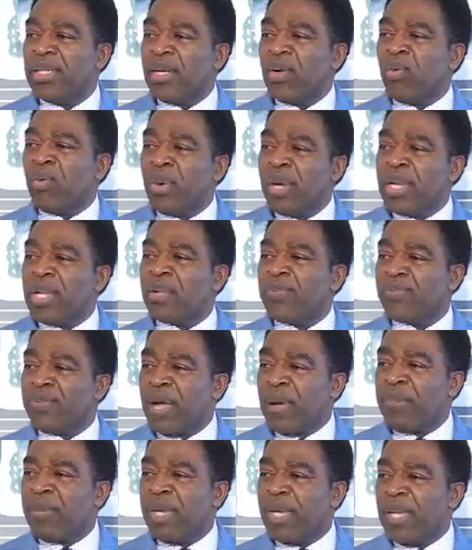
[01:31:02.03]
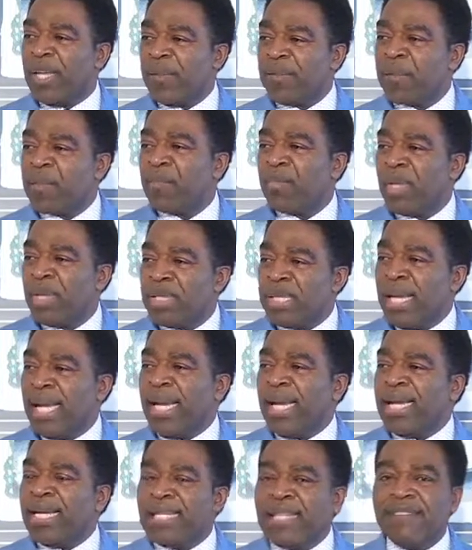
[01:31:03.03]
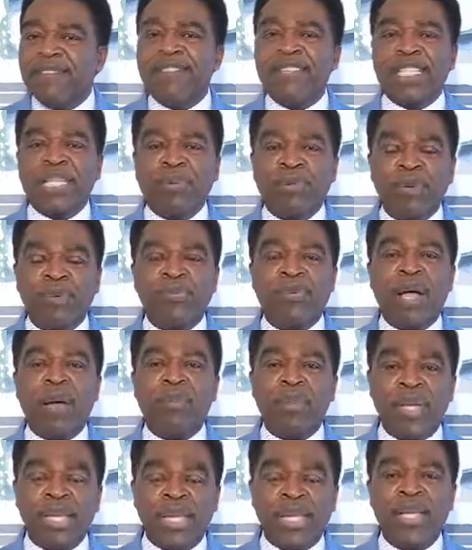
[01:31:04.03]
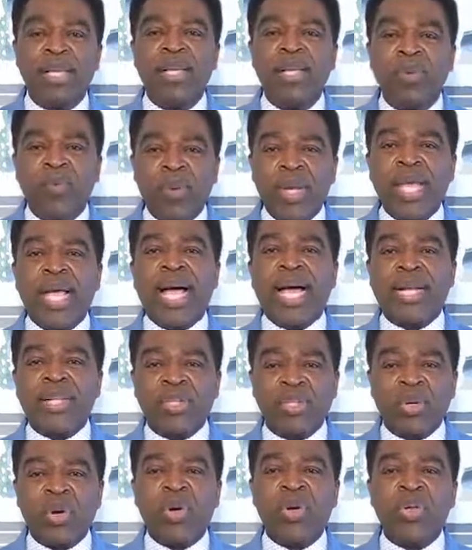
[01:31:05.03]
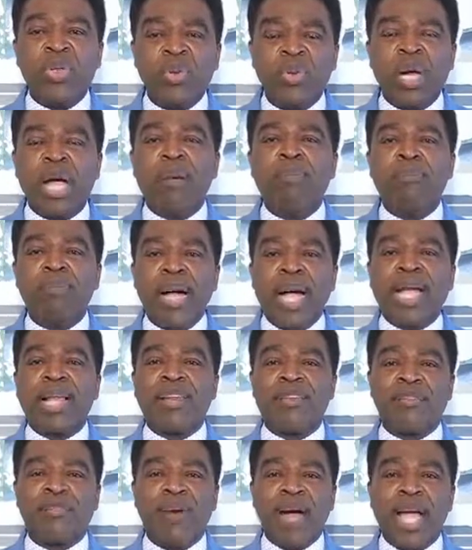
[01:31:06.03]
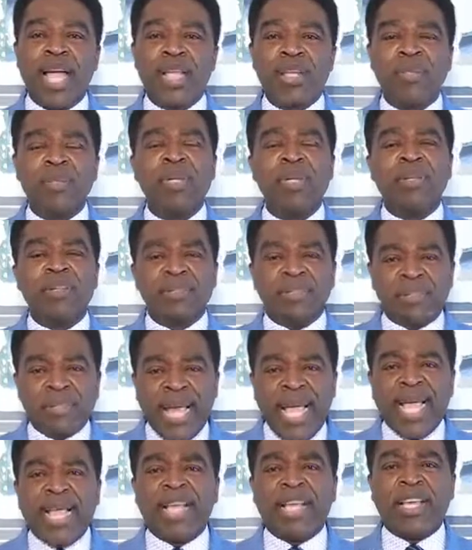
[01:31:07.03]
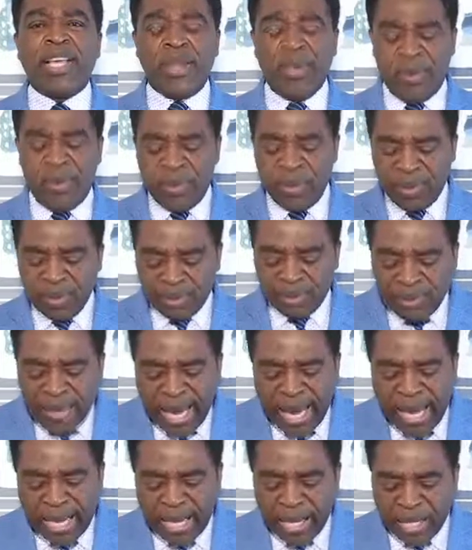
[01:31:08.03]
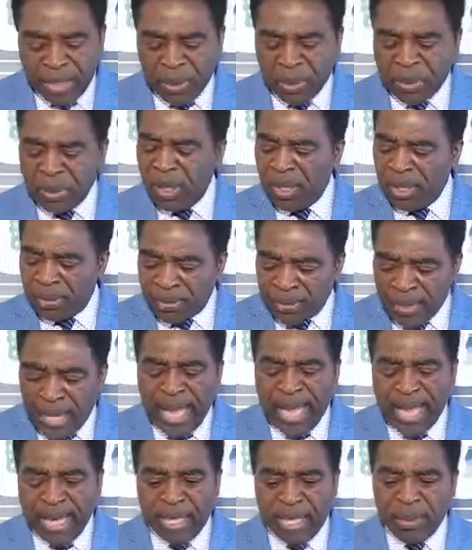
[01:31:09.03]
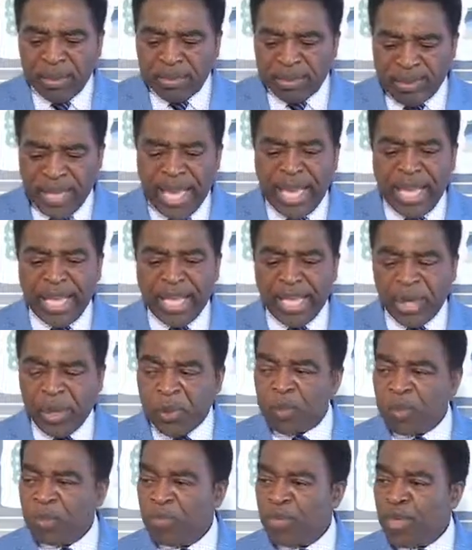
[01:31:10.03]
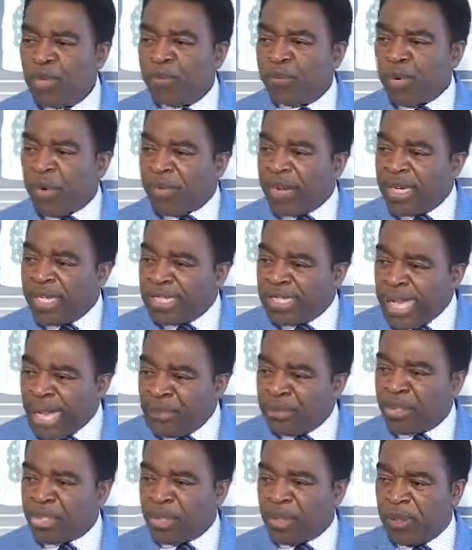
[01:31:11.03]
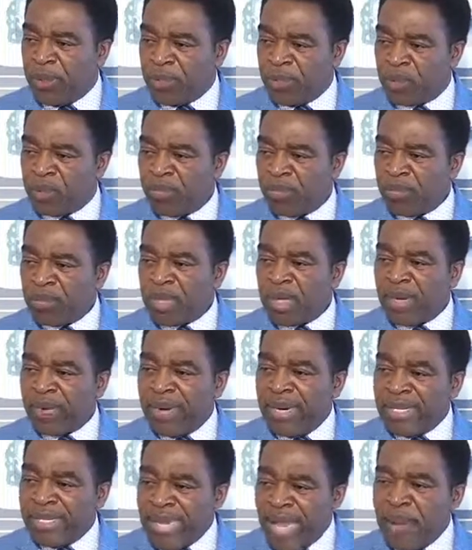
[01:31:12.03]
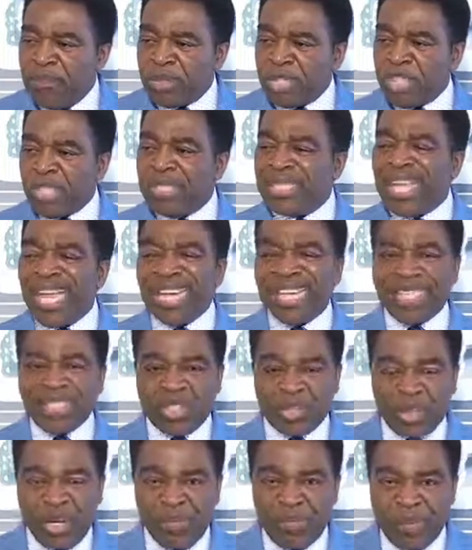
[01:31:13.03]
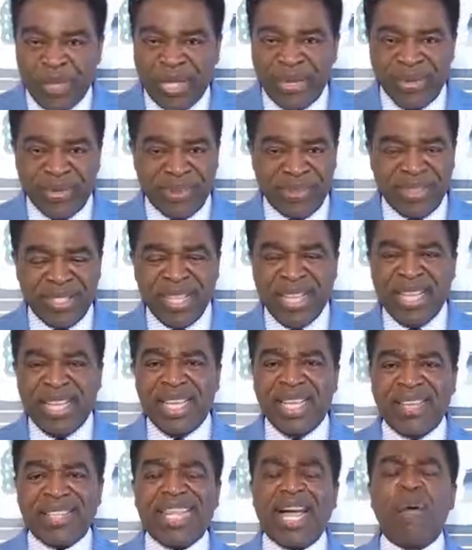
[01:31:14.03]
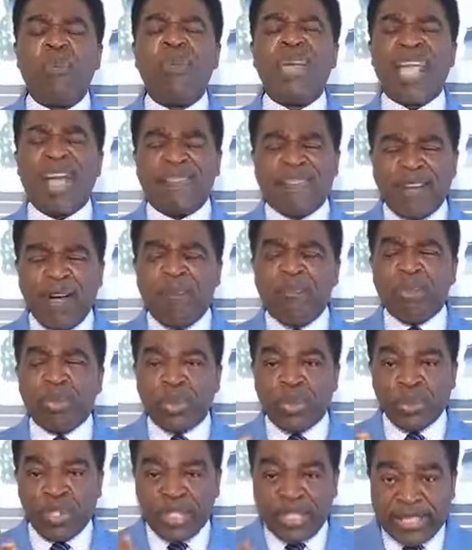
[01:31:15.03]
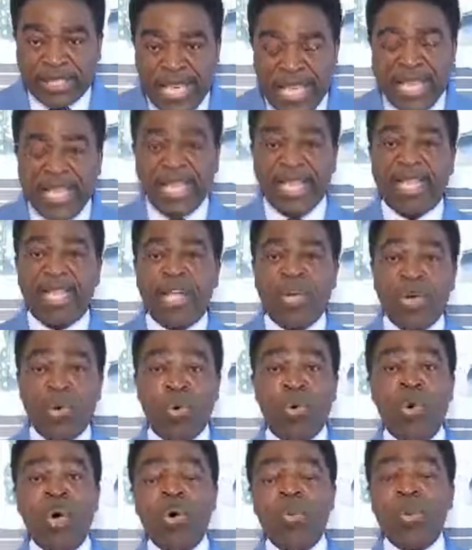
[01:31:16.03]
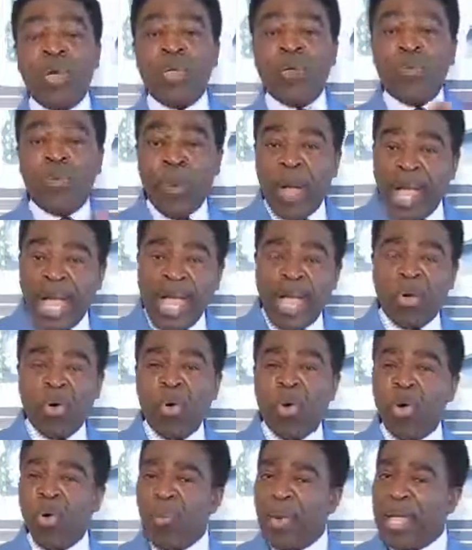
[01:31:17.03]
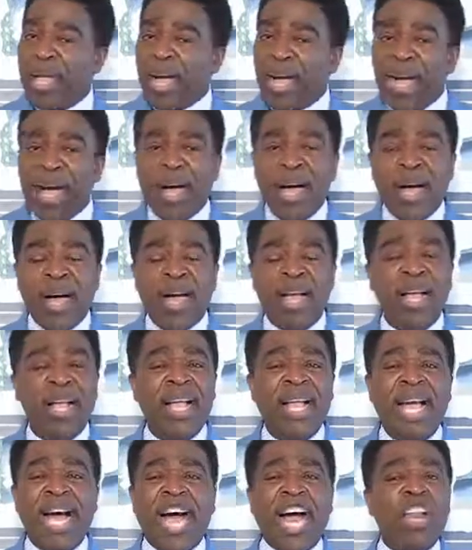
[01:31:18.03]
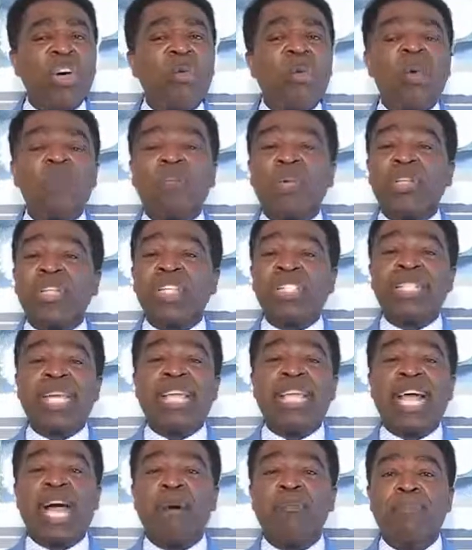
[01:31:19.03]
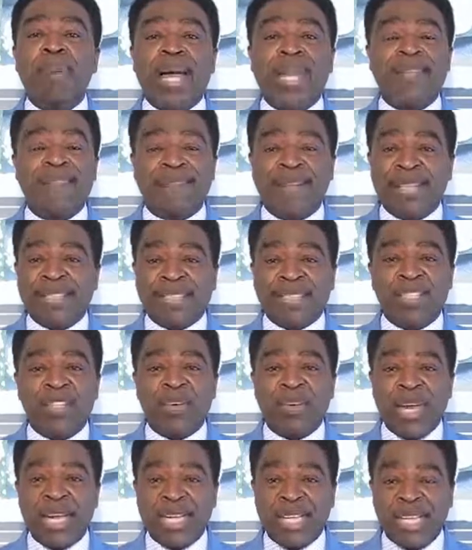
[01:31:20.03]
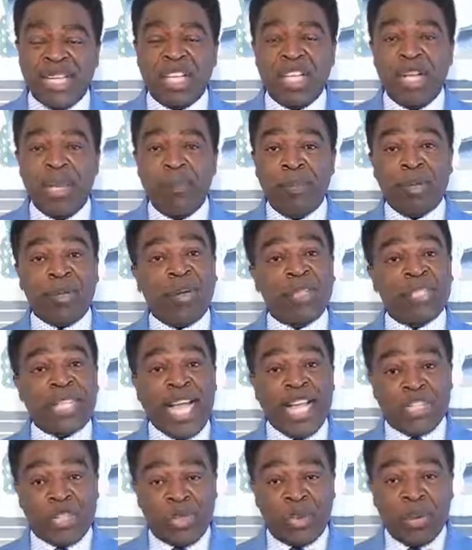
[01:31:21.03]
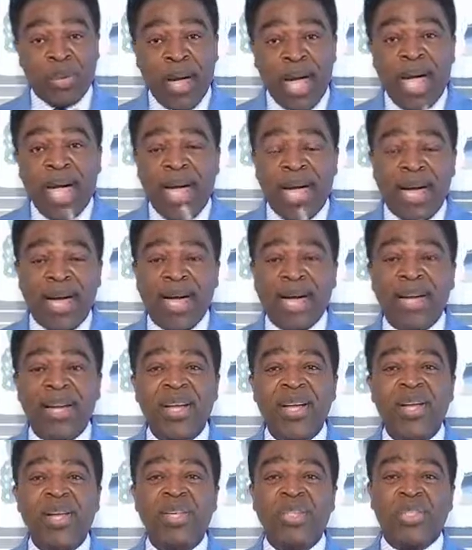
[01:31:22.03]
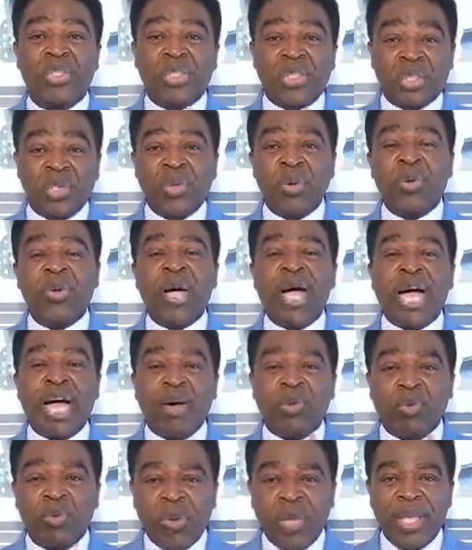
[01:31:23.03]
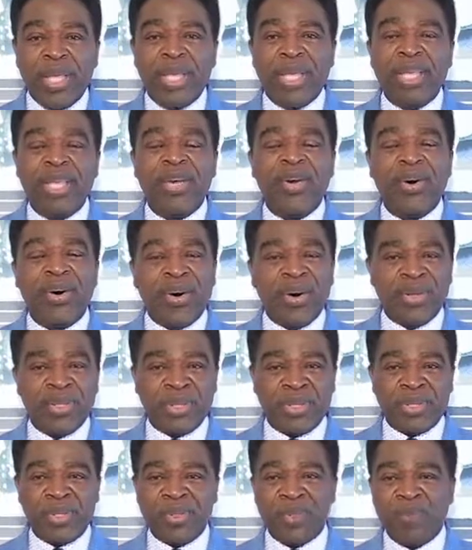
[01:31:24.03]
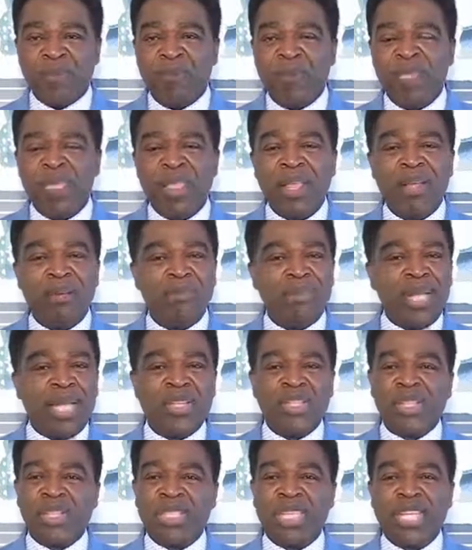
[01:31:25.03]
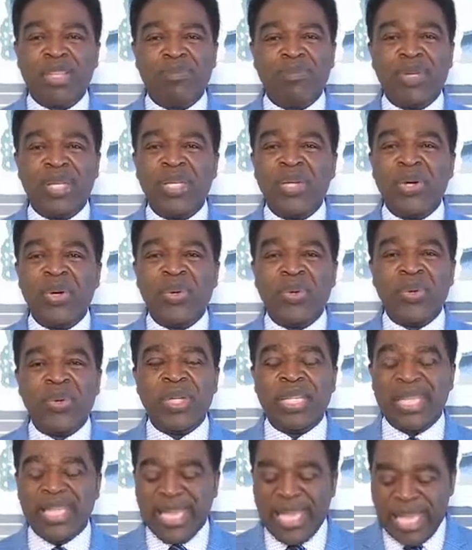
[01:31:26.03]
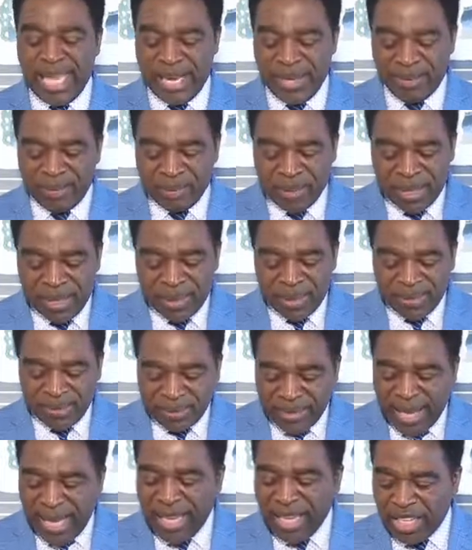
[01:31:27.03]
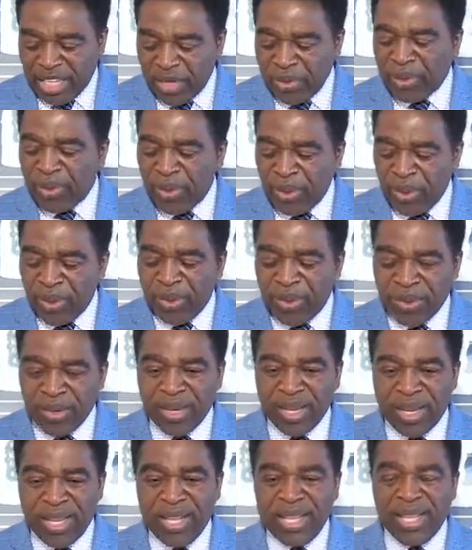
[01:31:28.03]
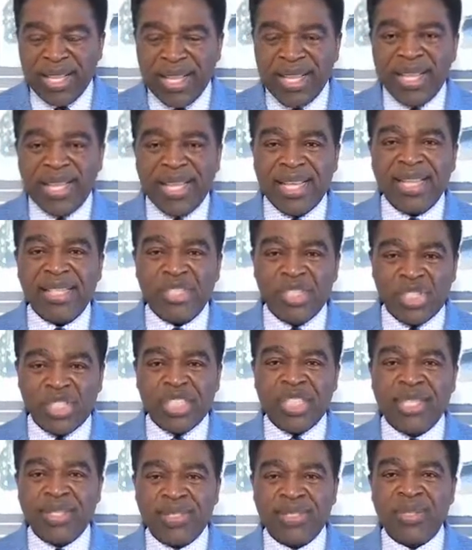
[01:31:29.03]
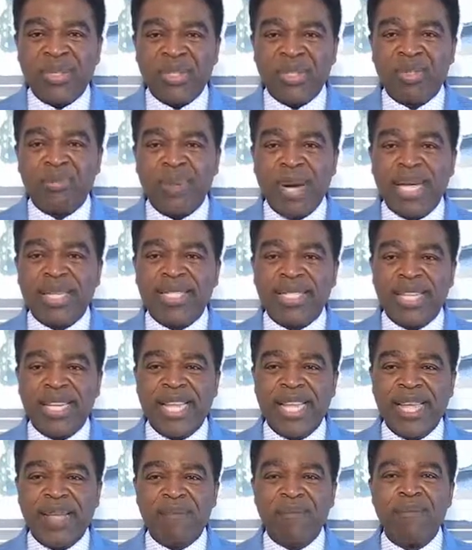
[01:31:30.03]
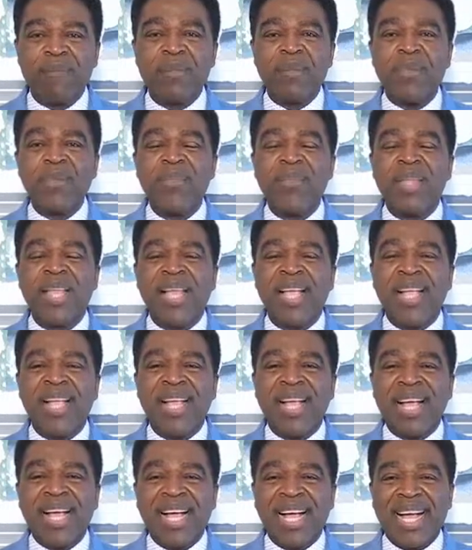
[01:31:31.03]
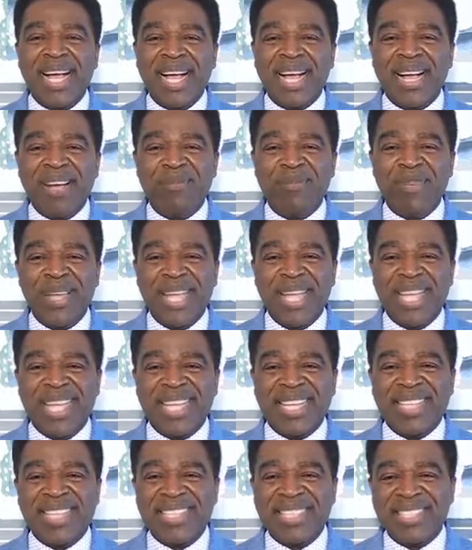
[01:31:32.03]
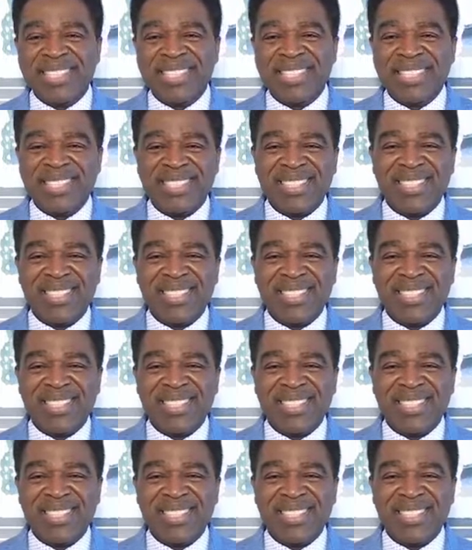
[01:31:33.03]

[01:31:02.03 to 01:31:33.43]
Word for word: the winning family, the indefeatable family. We adore you and magnify you. Thank you, thank you, thank you, thank you for redemption. Redemption that is revealed, that we have come to see who we were, who we are, and who we potentially are manifesting already. Because as you are, so are we also. Blessed be your holy name. Thank you, Lord. In Jesus' mighty name. Amen.